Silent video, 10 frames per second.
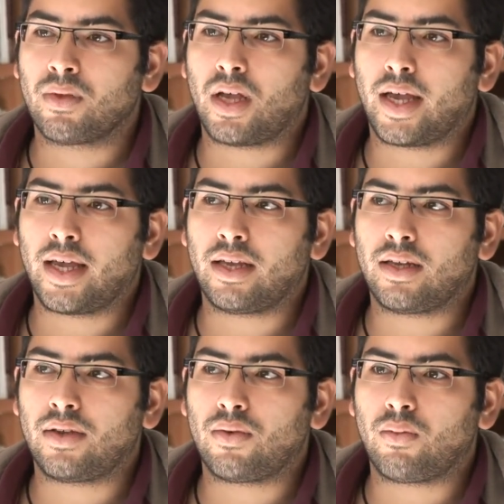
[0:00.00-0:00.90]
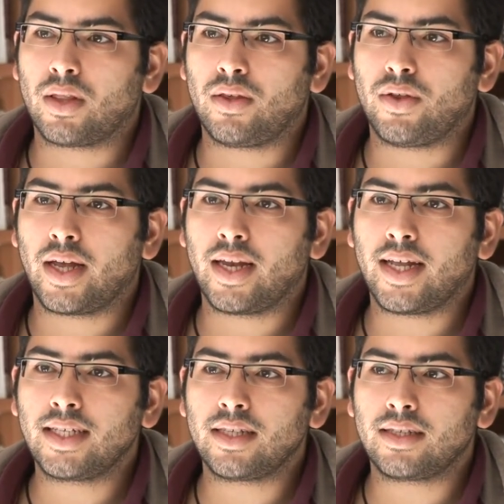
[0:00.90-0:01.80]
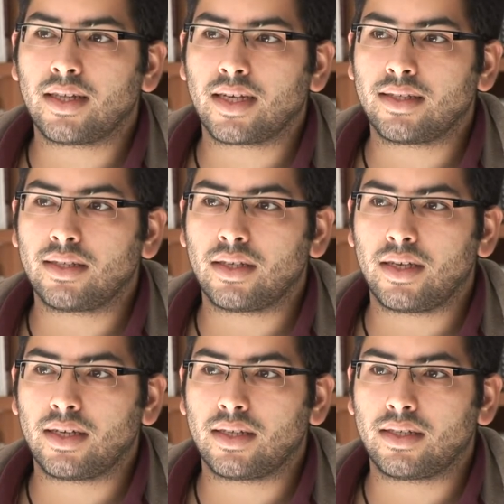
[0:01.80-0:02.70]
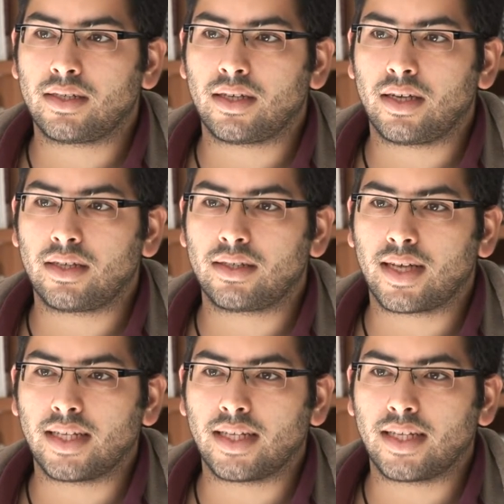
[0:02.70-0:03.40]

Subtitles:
And what the United Nations does is it